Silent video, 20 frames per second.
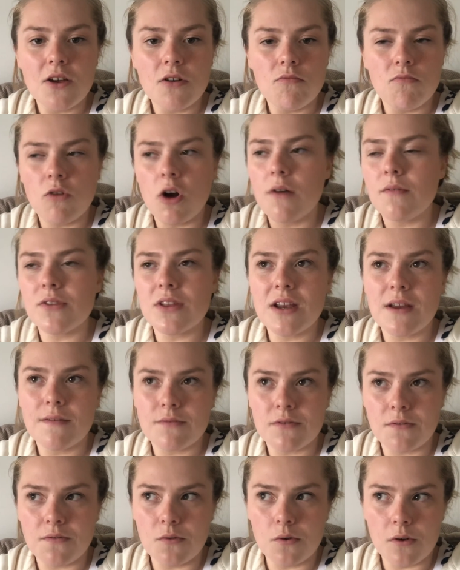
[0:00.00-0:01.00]
rather than
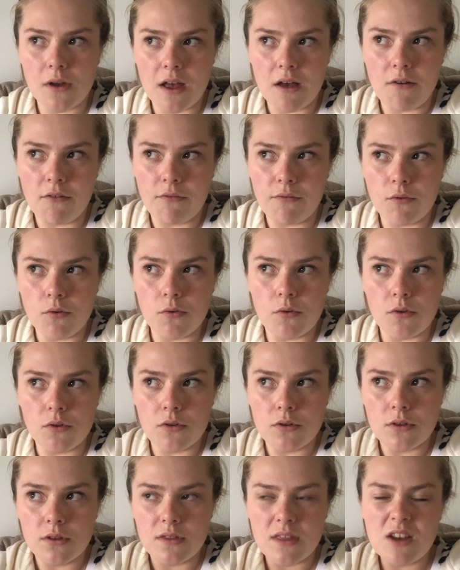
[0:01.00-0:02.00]
have to fork out
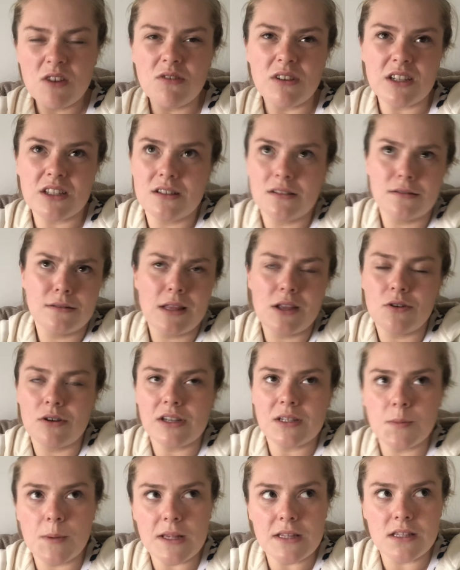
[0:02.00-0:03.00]
for, they're not
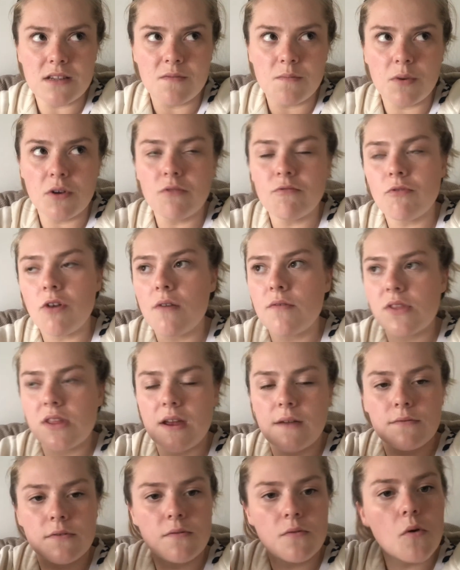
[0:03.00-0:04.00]
expensive, but rather than
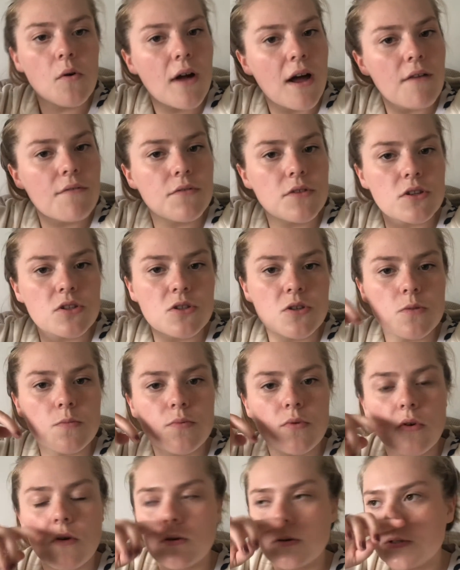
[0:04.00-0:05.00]
have to fork out for the
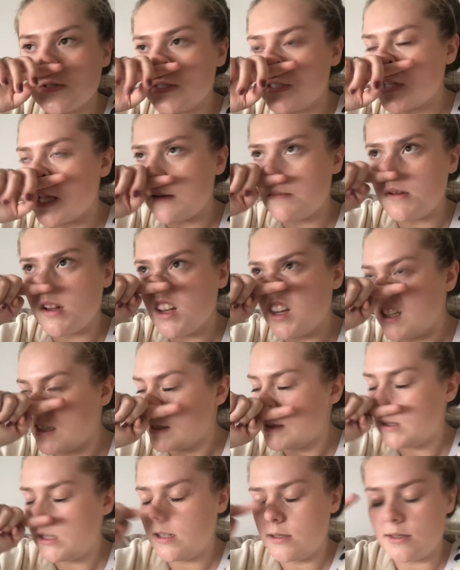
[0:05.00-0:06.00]
2-pronged
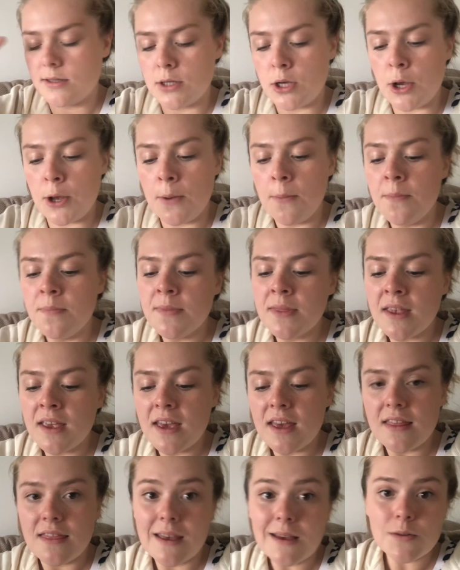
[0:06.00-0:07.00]
stabilizers. So
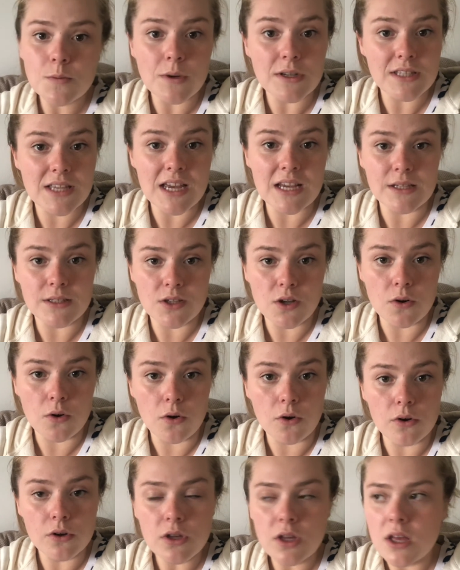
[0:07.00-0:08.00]
that's why it's taking so
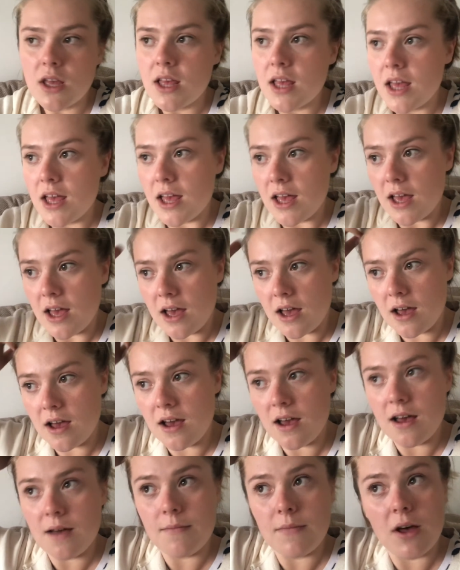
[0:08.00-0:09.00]
long.
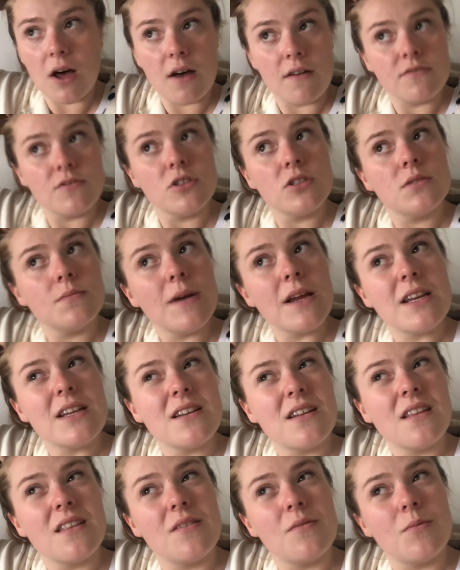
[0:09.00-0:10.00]
I've just made
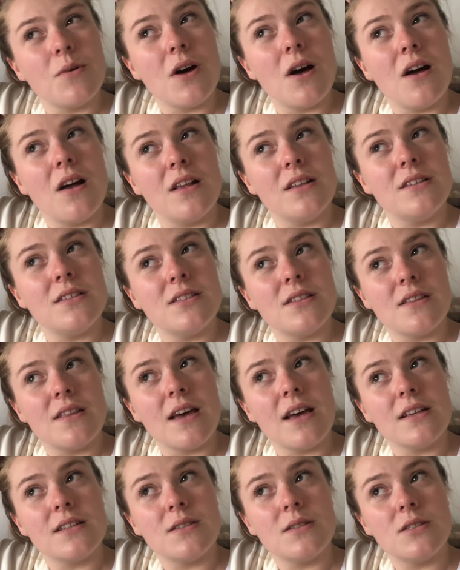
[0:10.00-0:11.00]
another one, so
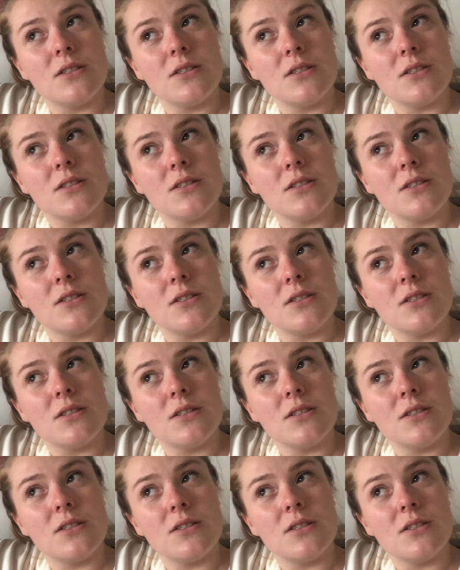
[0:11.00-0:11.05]
that'll